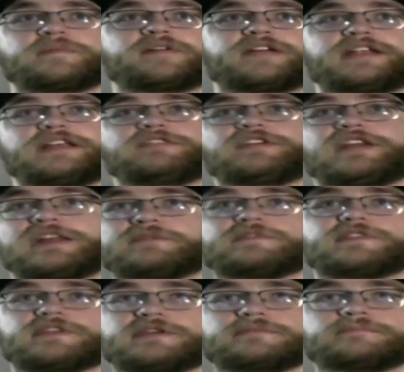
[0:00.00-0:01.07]
about anything and
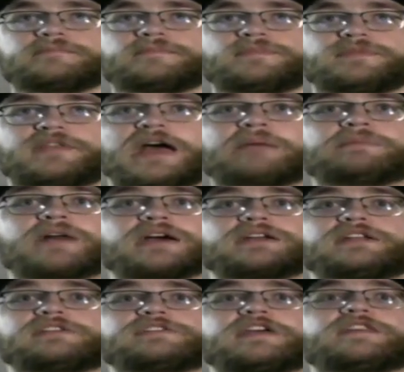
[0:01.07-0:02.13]
everything. I'm not
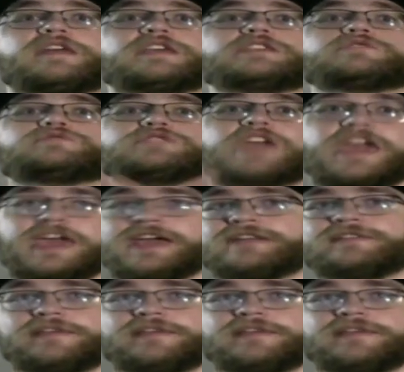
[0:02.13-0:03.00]
going to say that you can't.